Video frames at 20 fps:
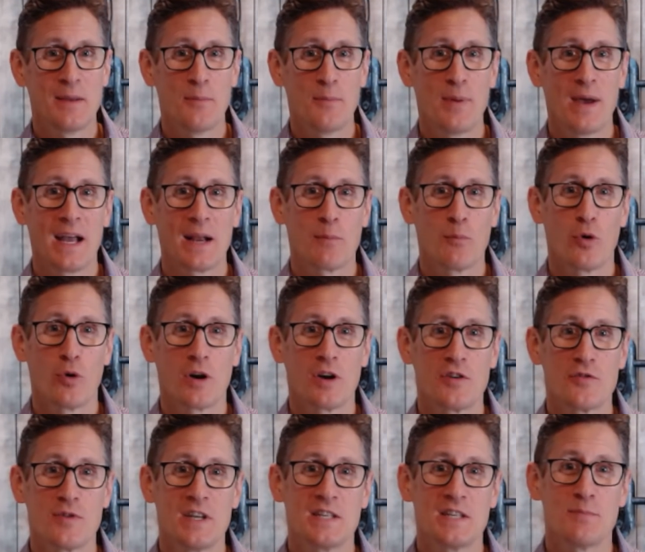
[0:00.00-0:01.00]
impact
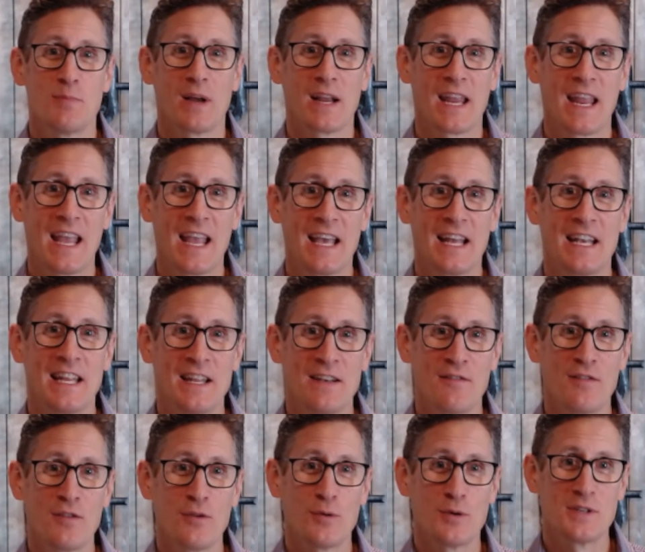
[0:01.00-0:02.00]
mortgage rates but can
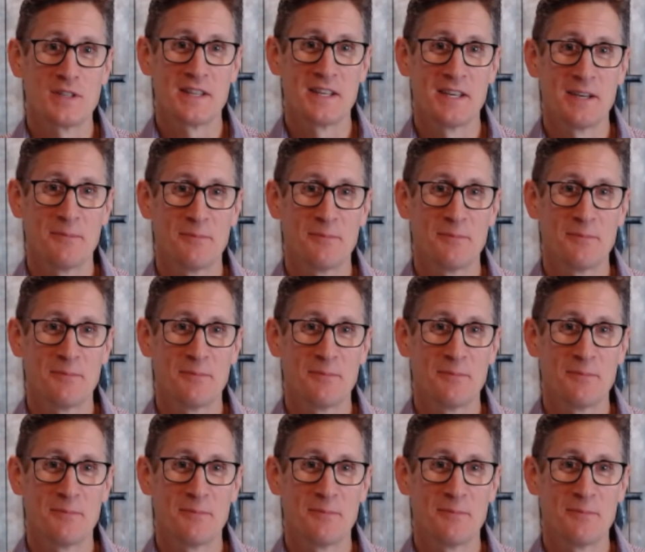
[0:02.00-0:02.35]
influence them.